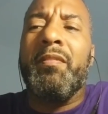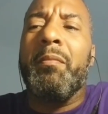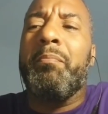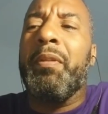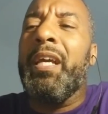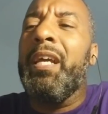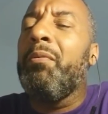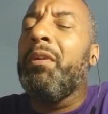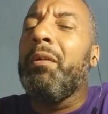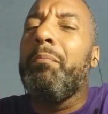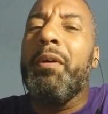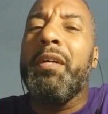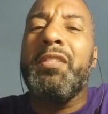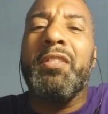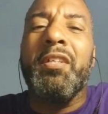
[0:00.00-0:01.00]
playing with a
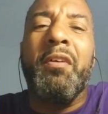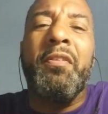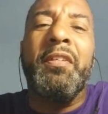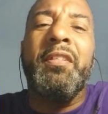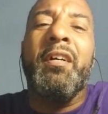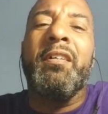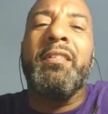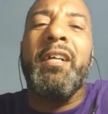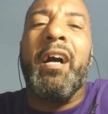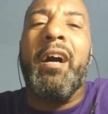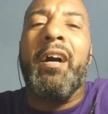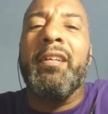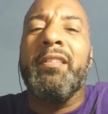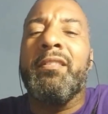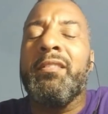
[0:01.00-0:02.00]
bunch of other young
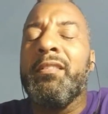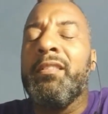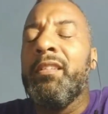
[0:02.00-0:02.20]
guys.